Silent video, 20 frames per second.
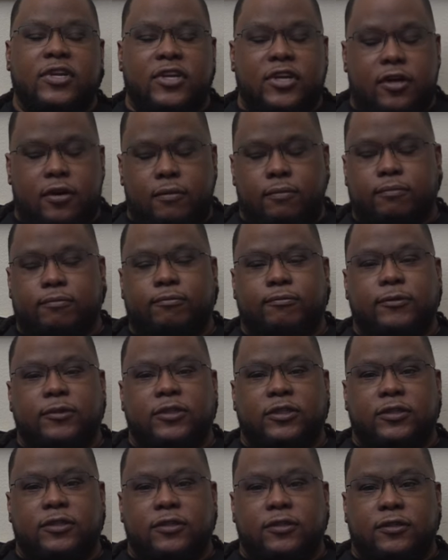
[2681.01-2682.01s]
Yep. Two
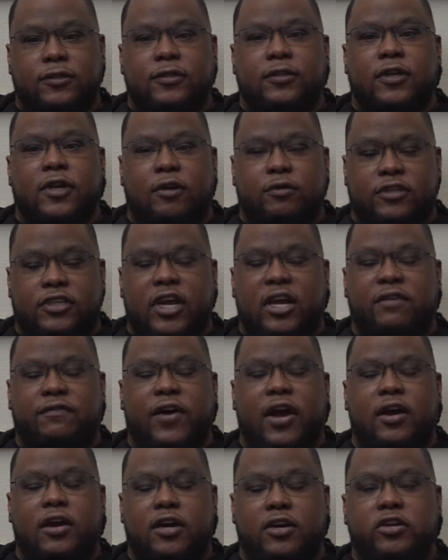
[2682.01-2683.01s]
seventy five. Yeah, yeah. It was seventy
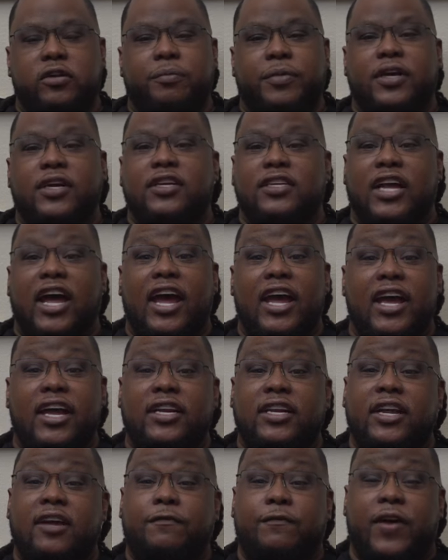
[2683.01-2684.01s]
five hundred because I
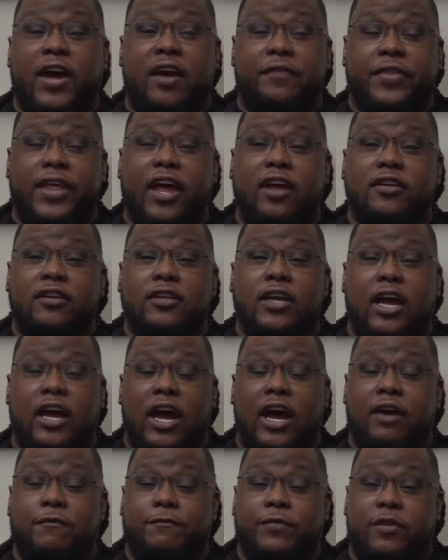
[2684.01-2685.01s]
had did five thousand
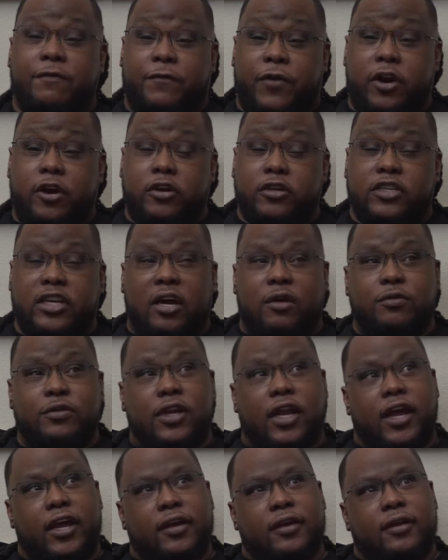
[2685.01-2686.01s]
the first. Yep. I was
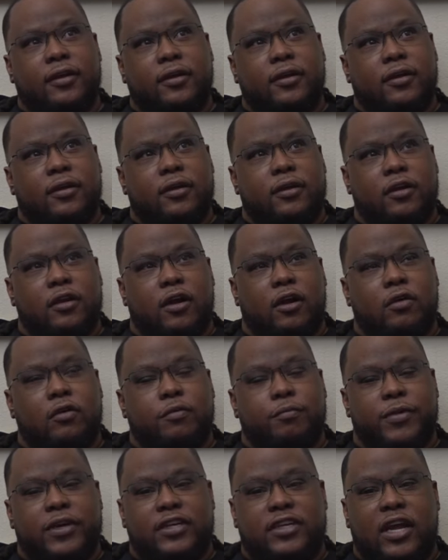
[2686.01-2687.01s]
like, you
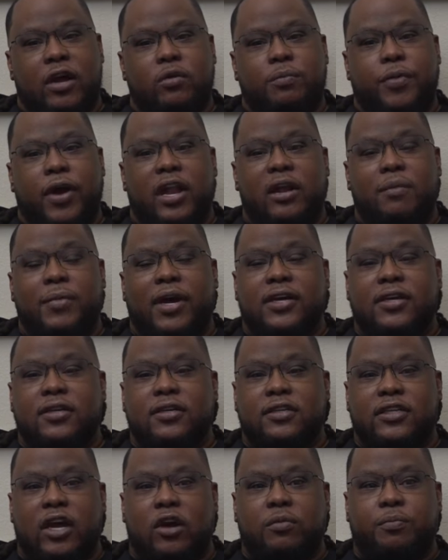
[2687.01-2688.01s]
know, because that was probably my
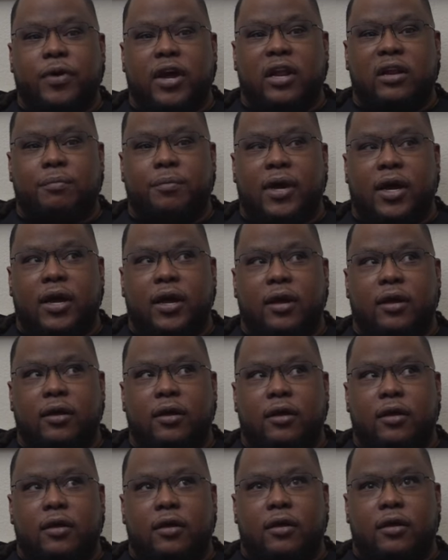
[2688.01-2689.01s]
that was probably my
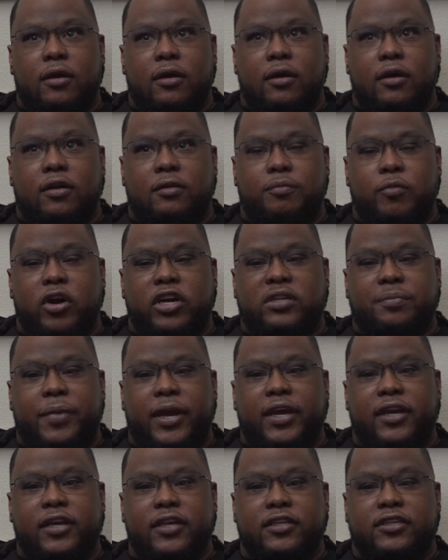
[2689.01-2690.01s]
because March
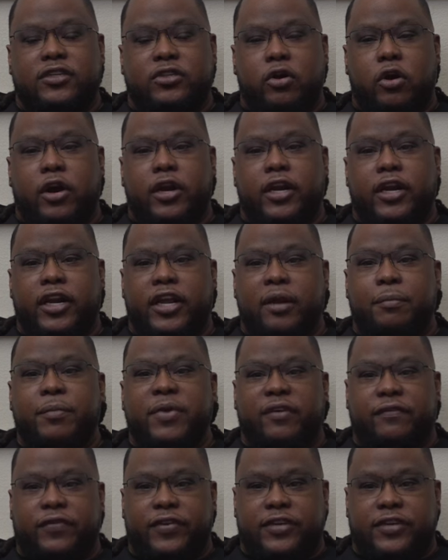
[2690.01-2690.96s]
Mania started in Memphis.